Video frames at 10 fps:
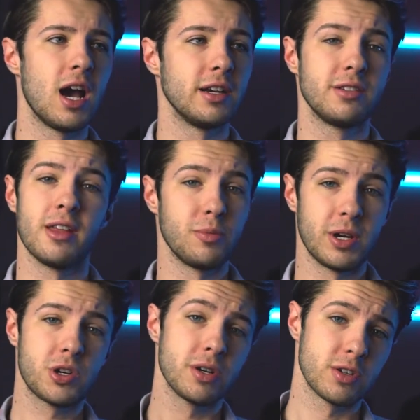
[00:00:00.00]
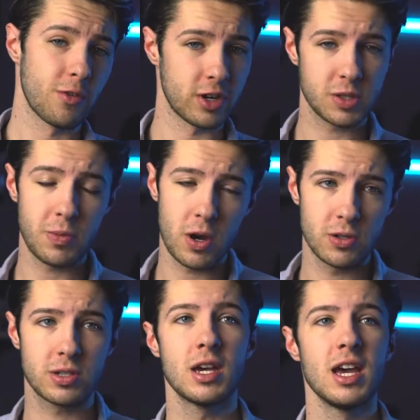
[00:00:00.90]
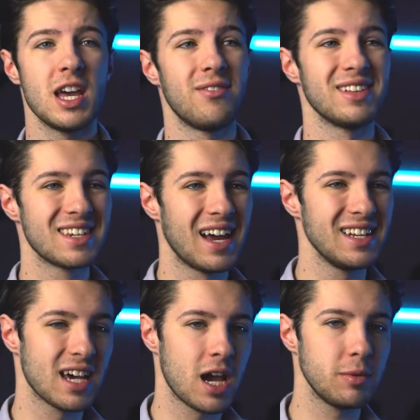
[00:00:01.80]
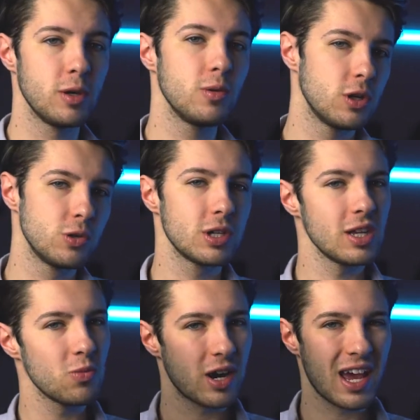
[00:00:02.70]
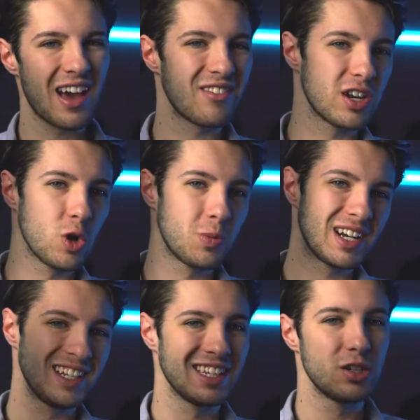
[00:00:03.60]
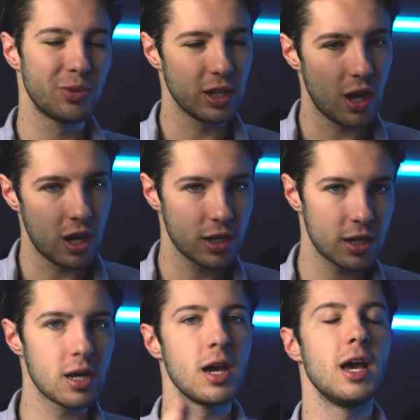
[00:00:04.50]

so that your picture isn't overexposed. If it's nighttime, you usually want to have it open a little bit longer.